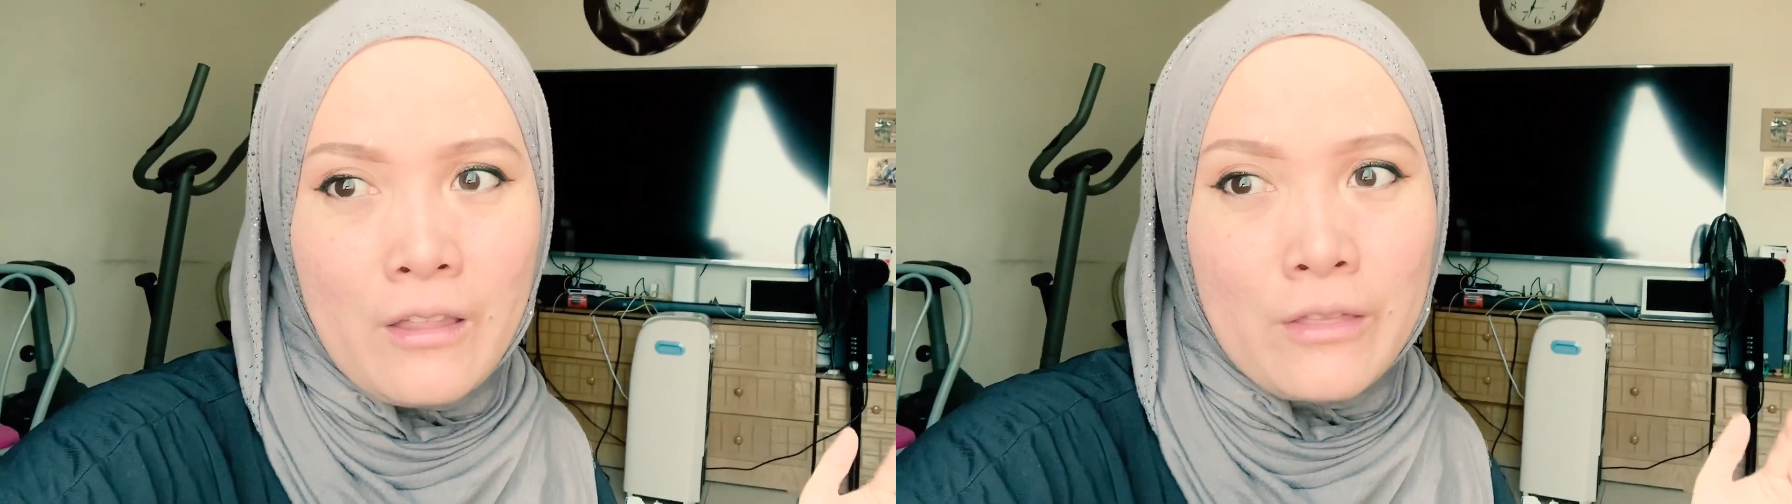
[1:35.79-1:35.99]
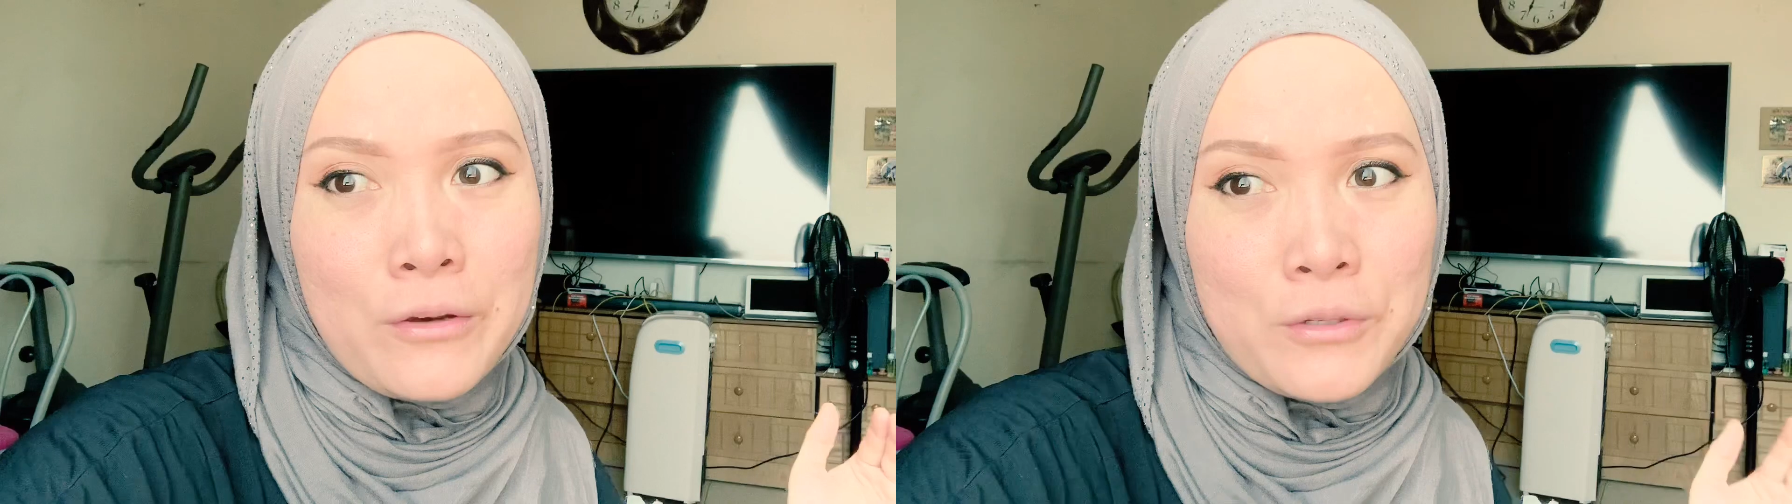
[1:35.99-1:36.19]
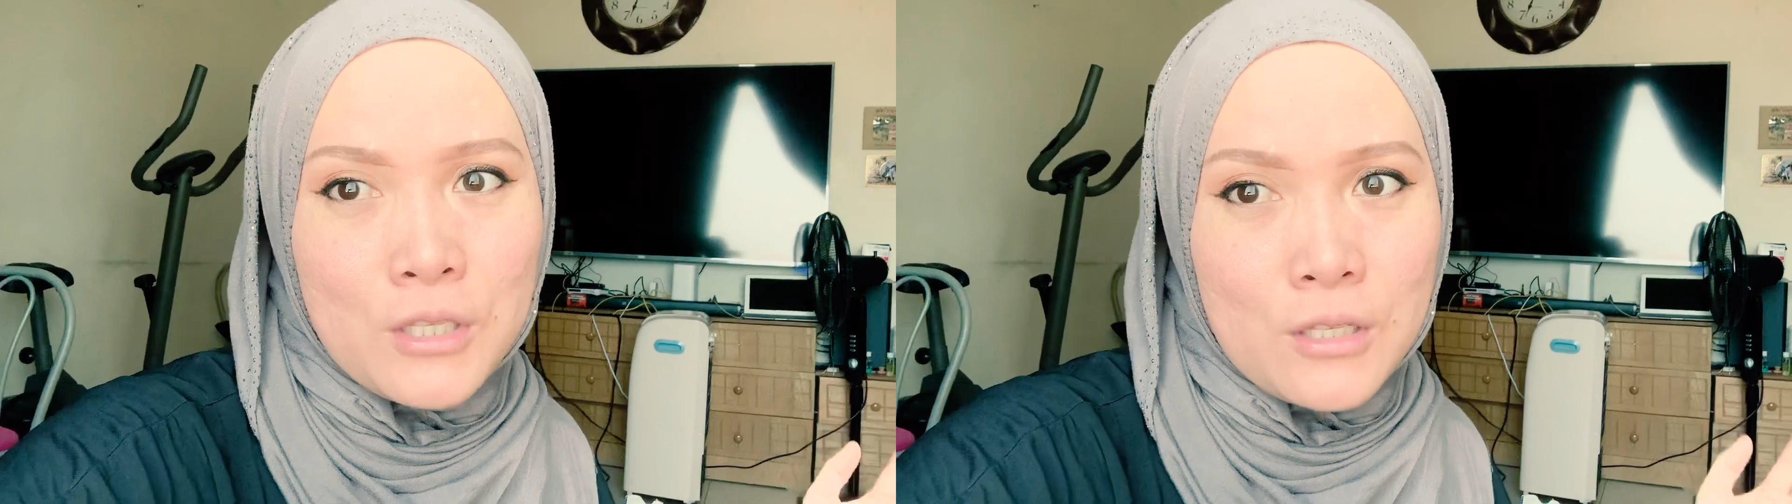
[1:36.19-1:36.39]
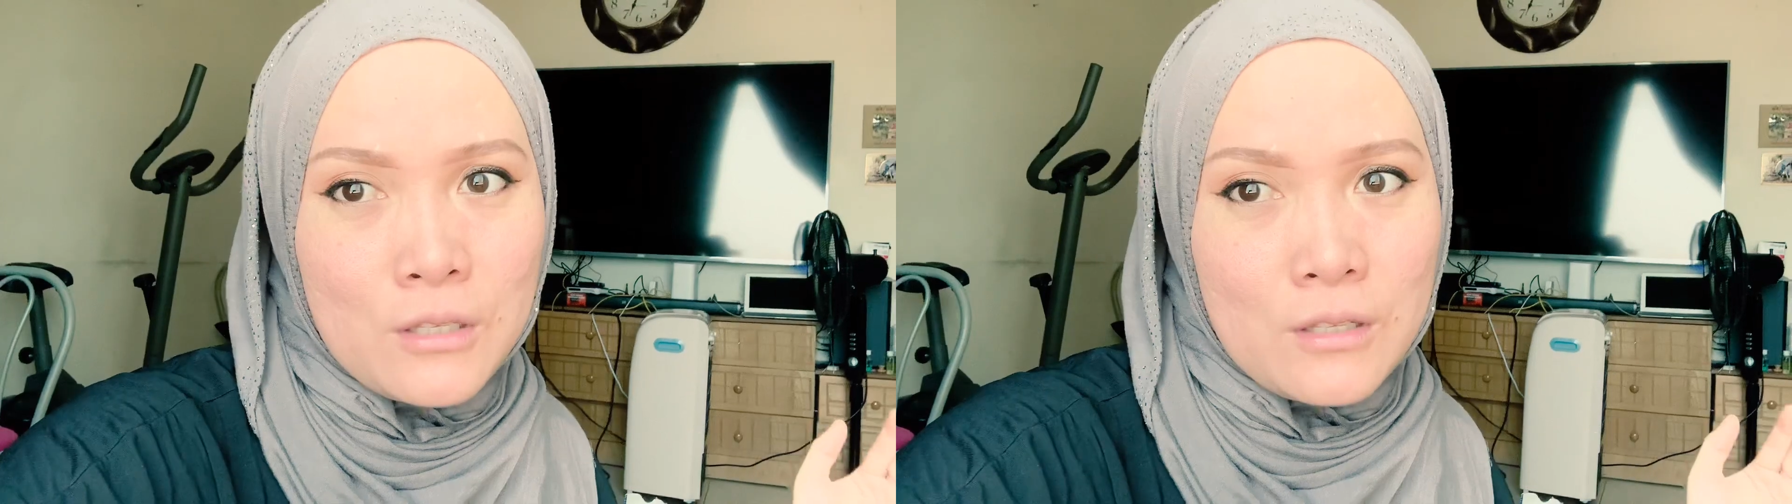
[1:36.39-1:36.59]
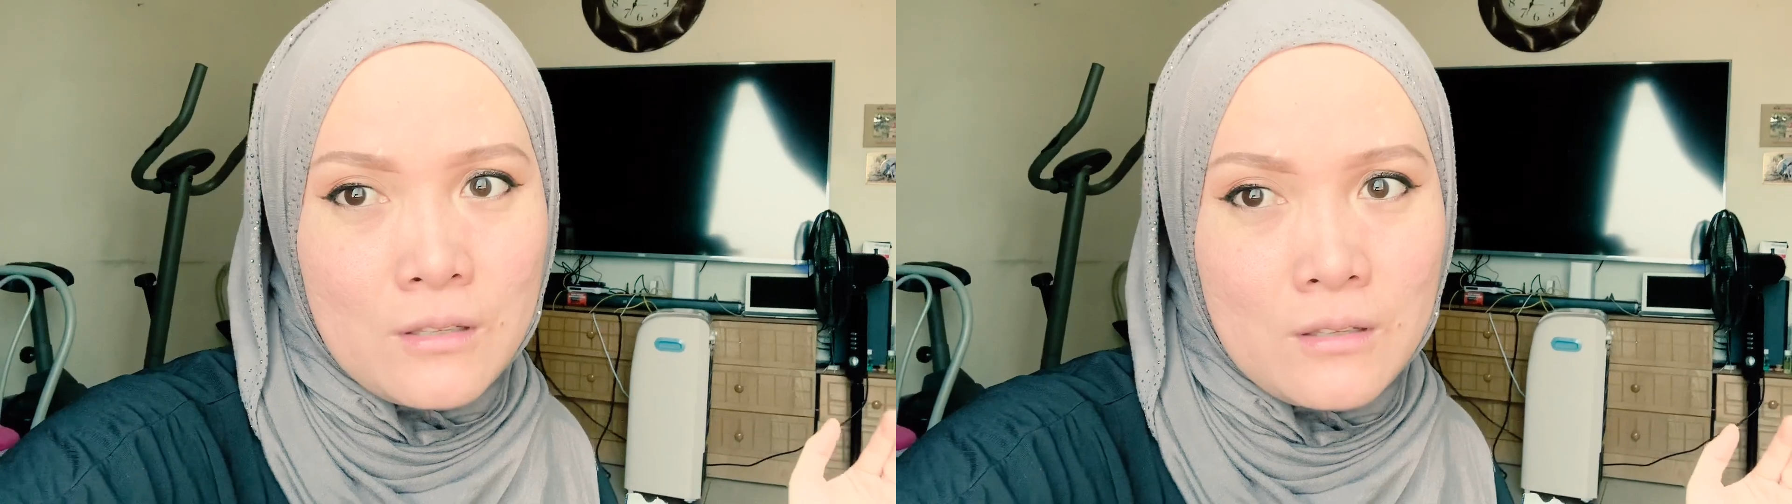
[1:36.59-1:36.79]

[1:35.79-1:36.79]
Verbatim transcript: those